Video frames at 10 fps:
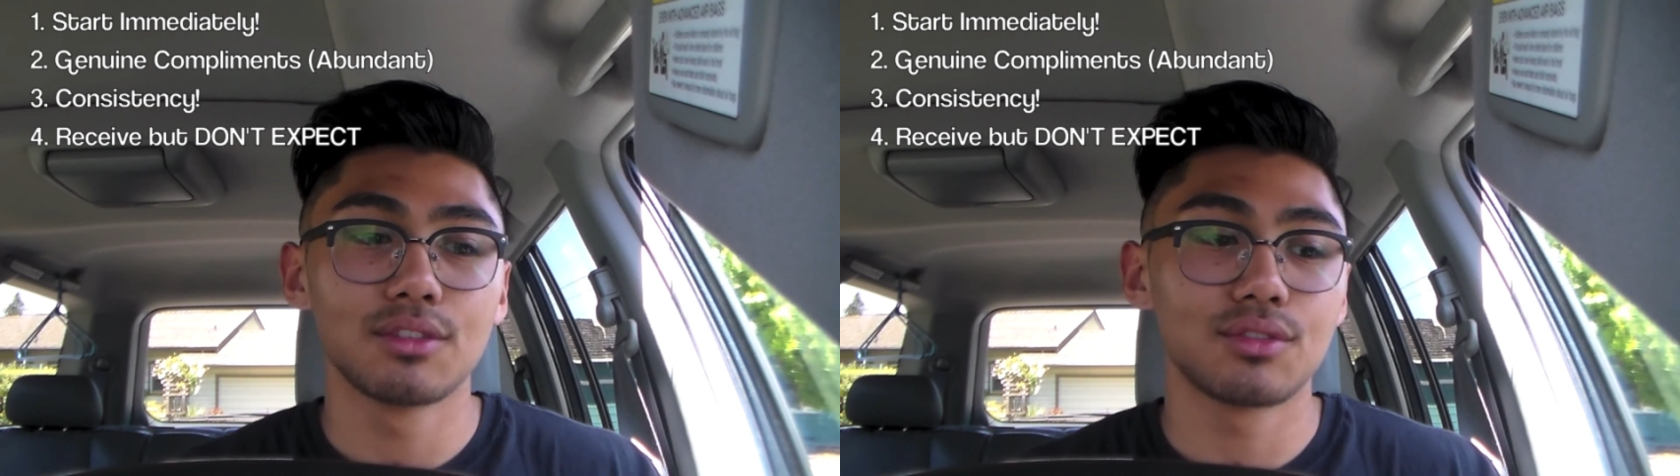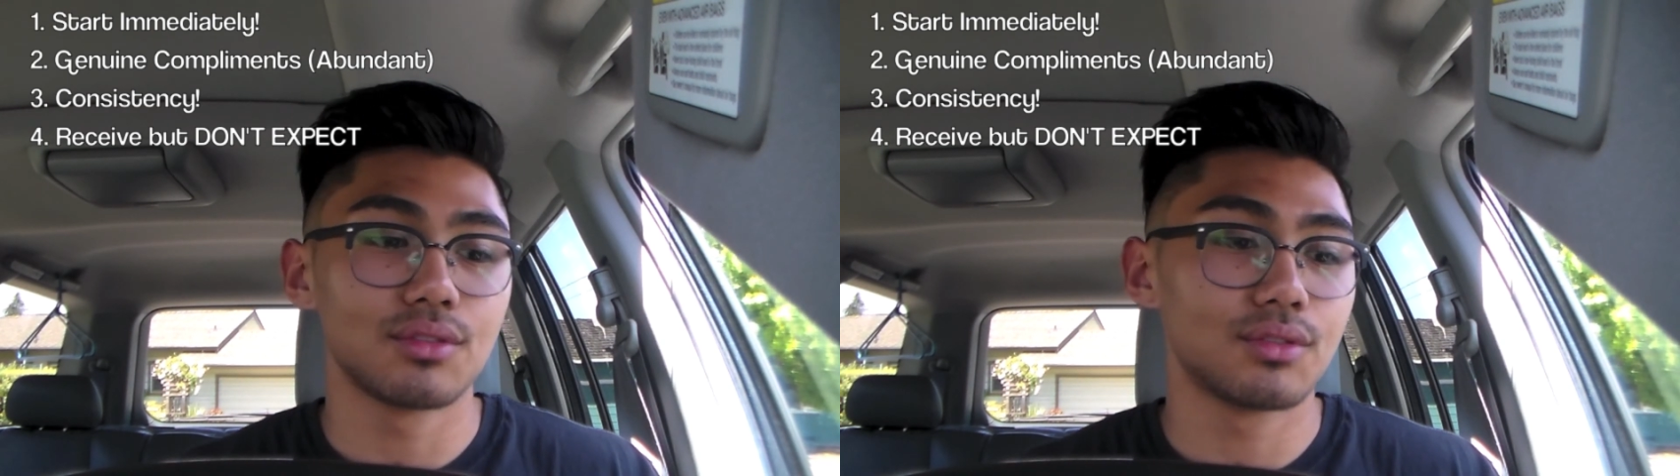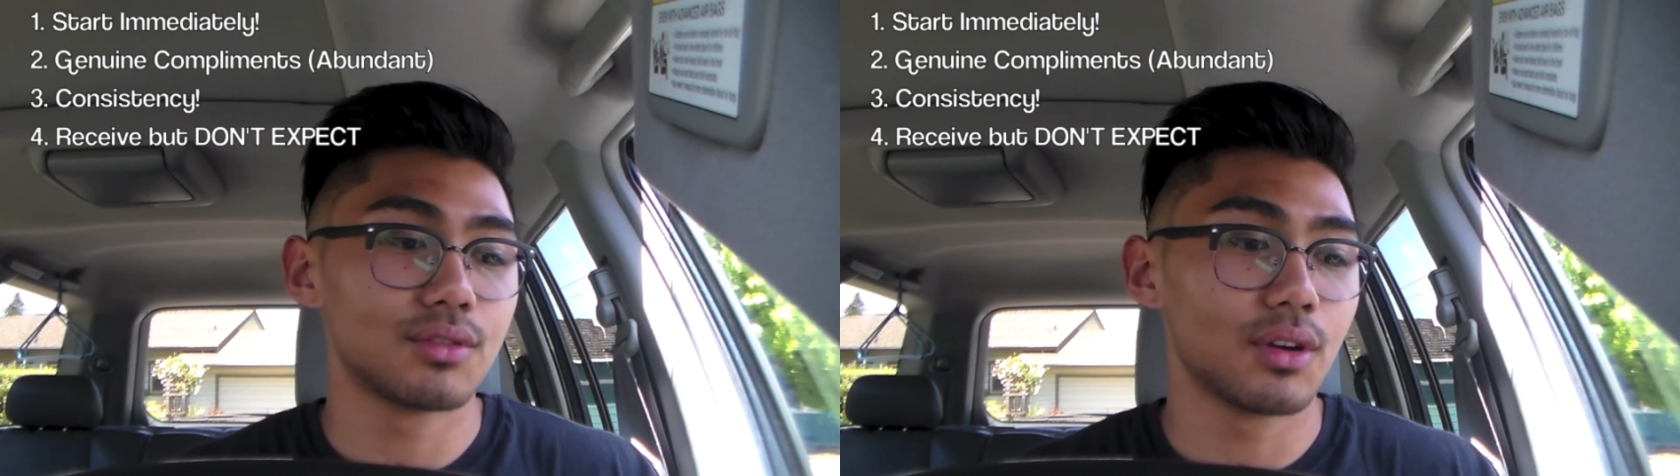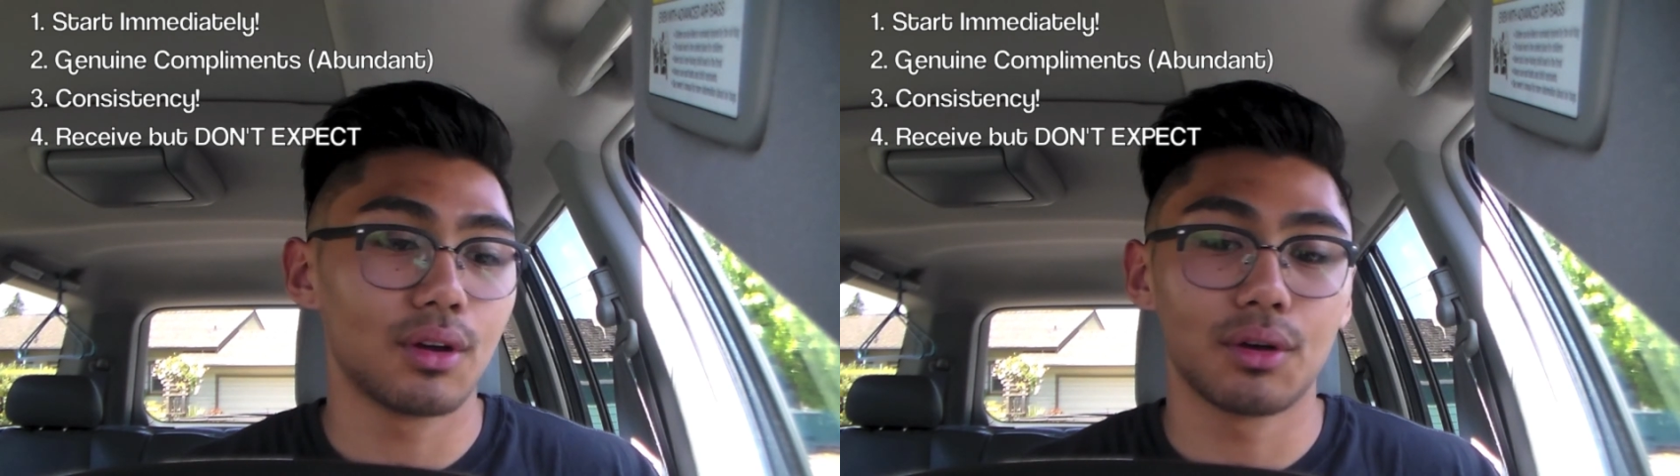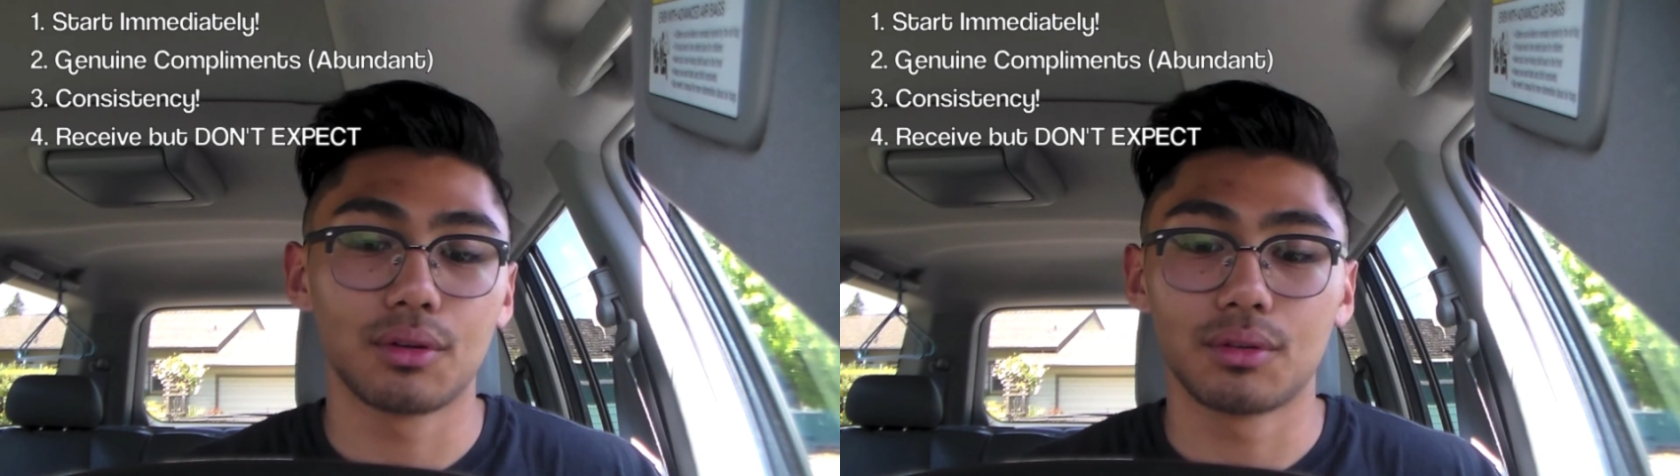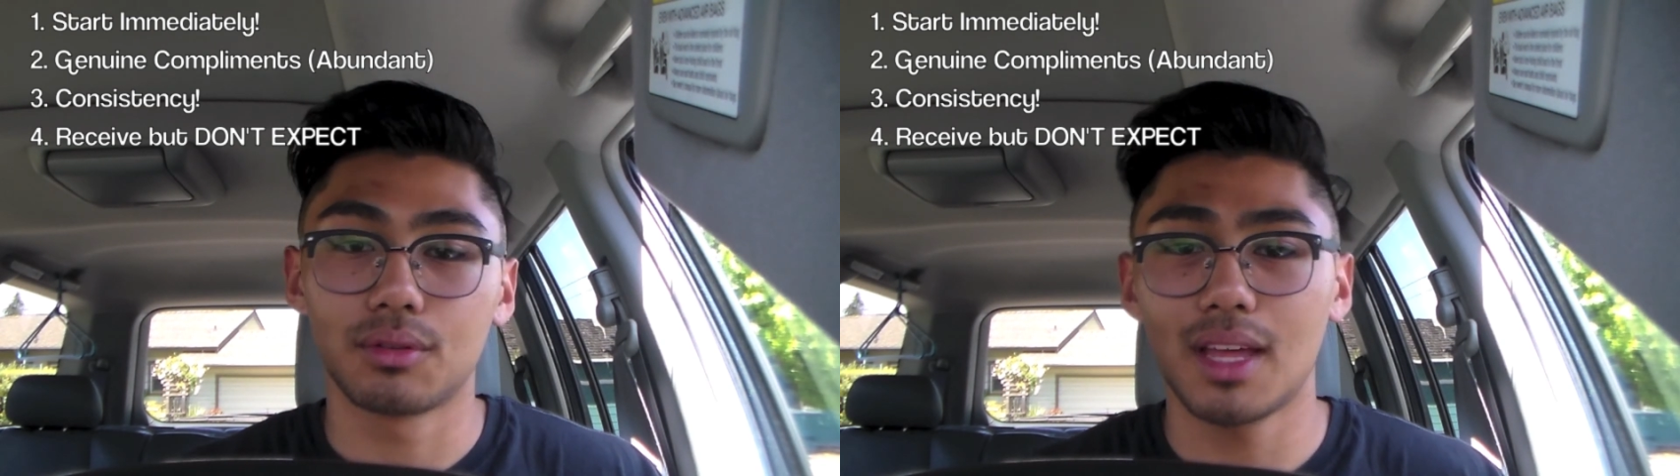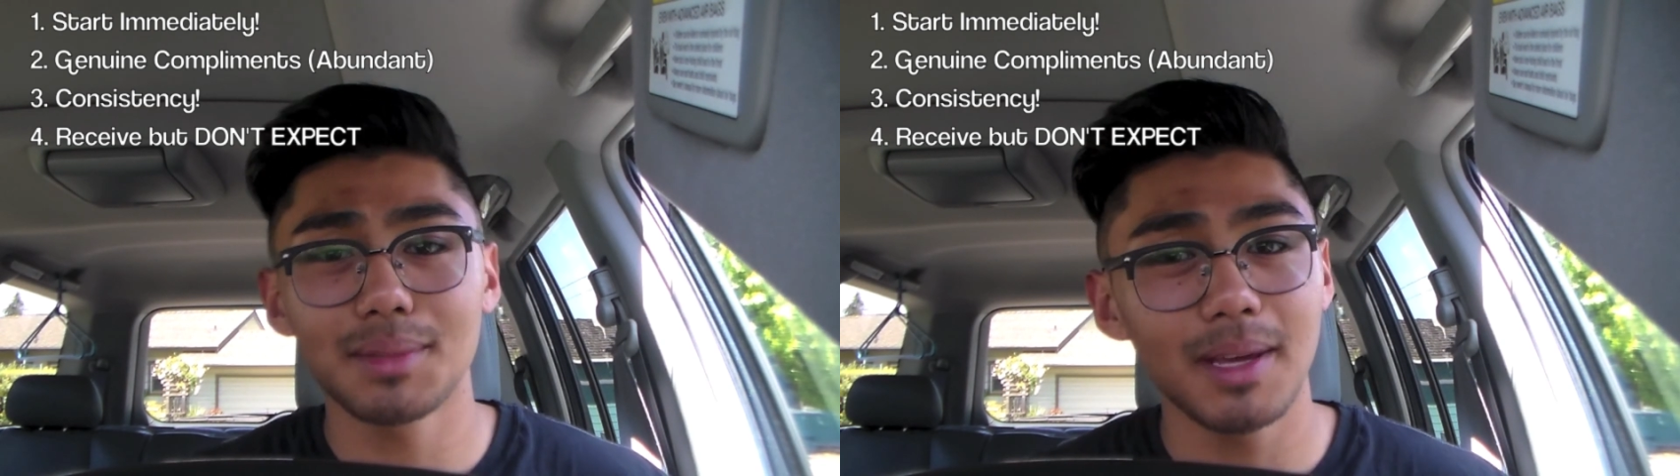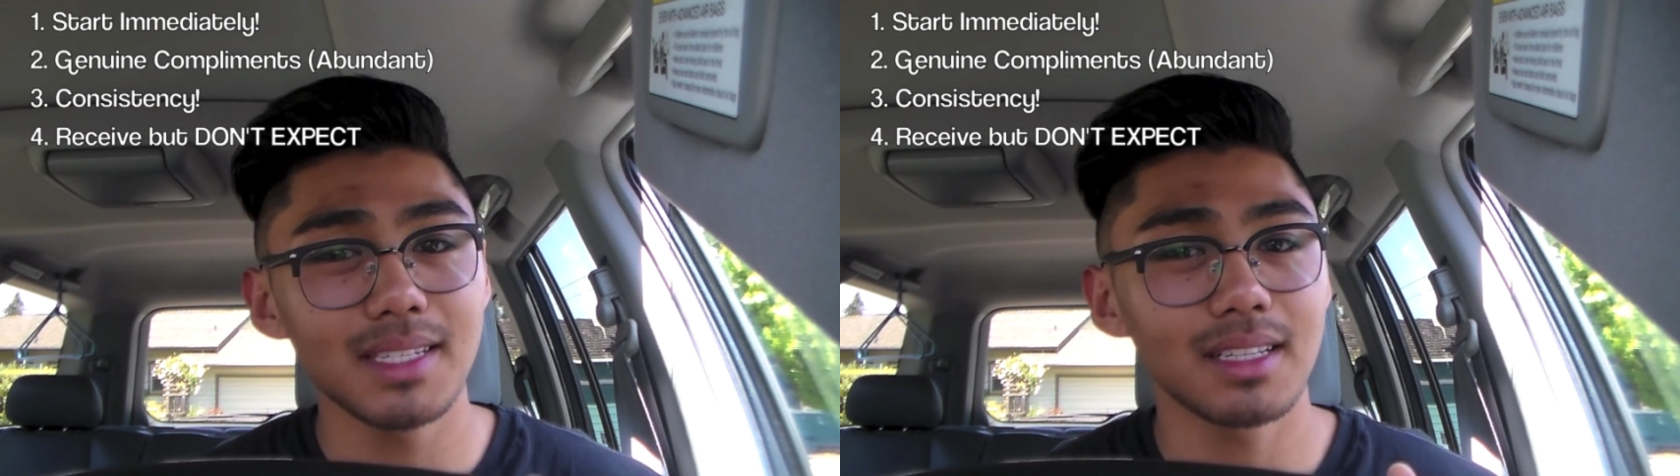So
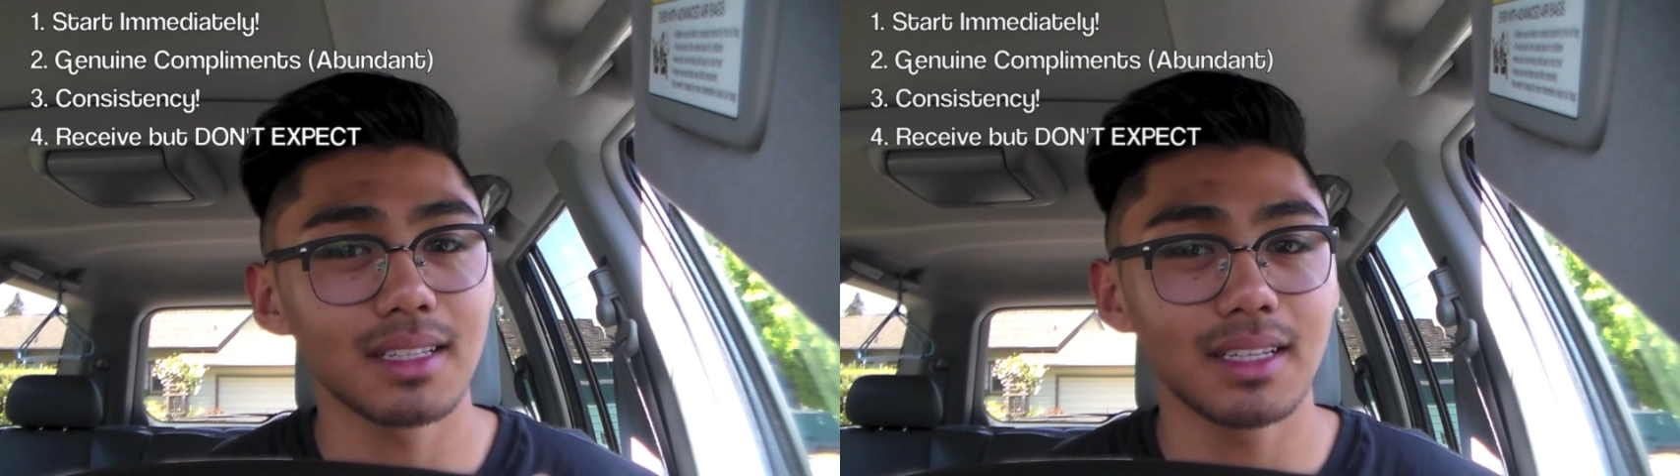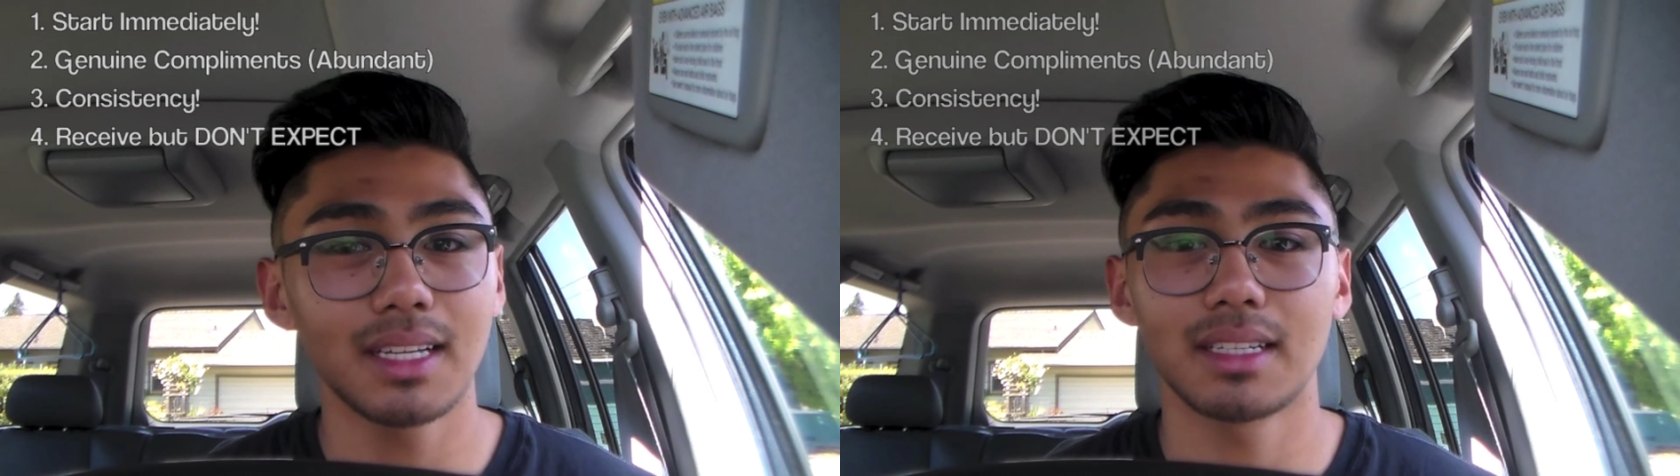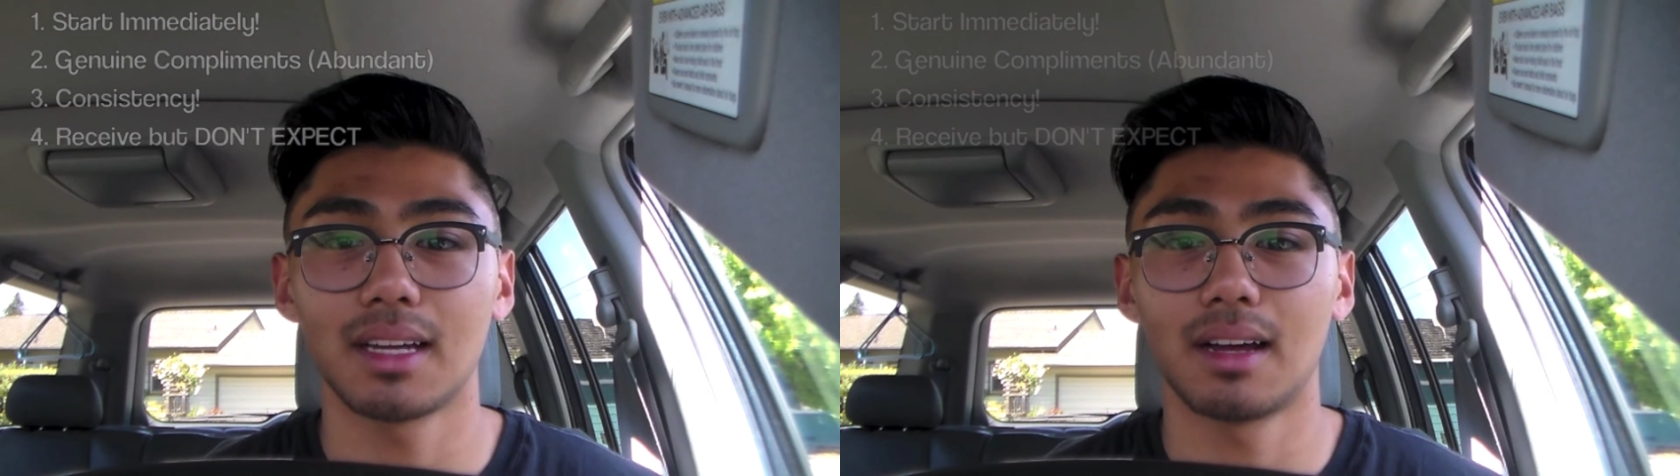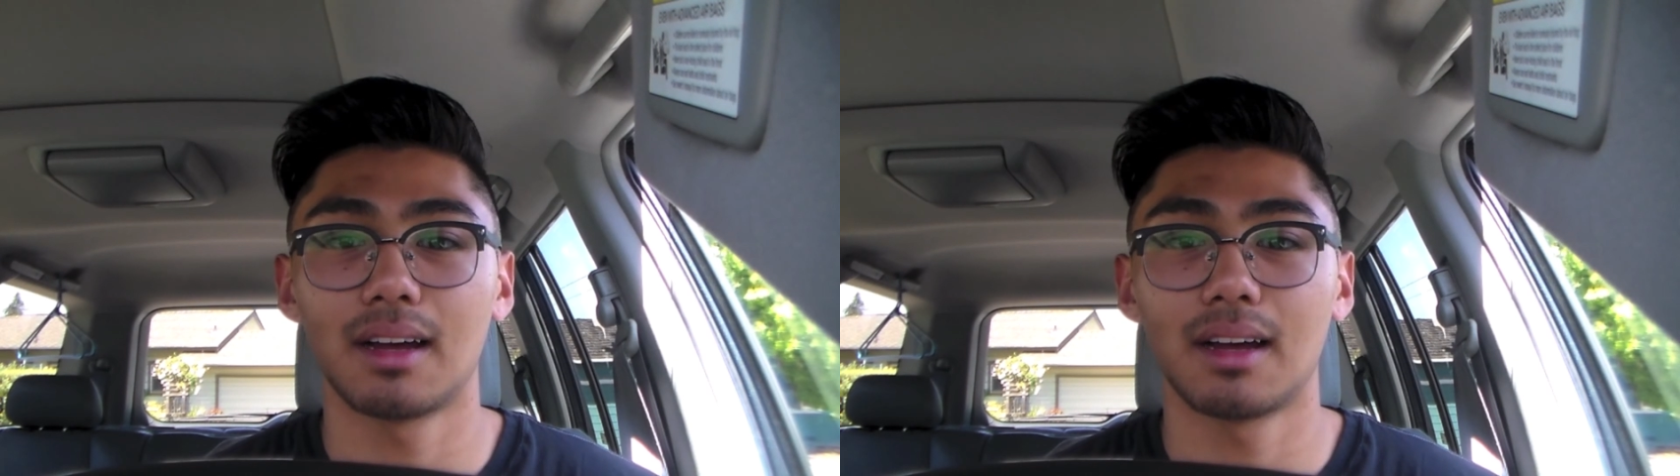that's basically it.